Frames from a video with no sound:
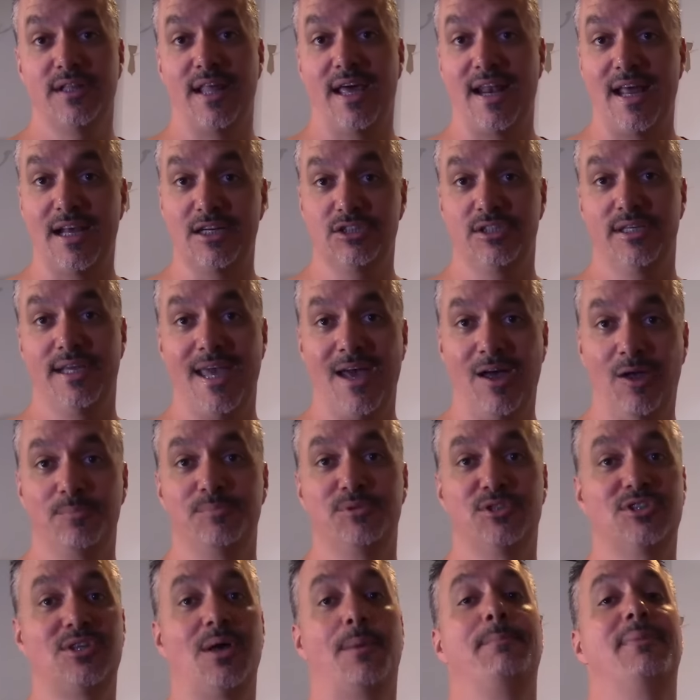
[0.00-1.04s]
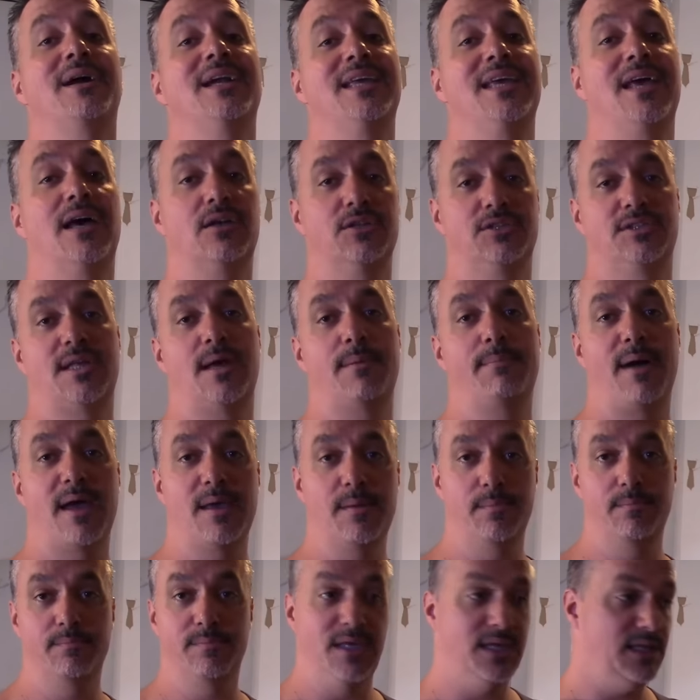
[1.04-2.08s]
that actually helps somebody else that
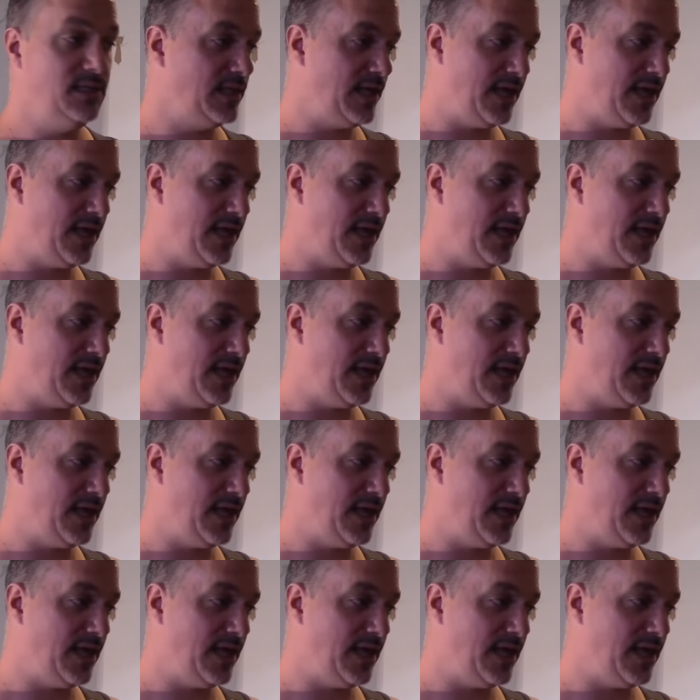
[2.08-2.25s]
might be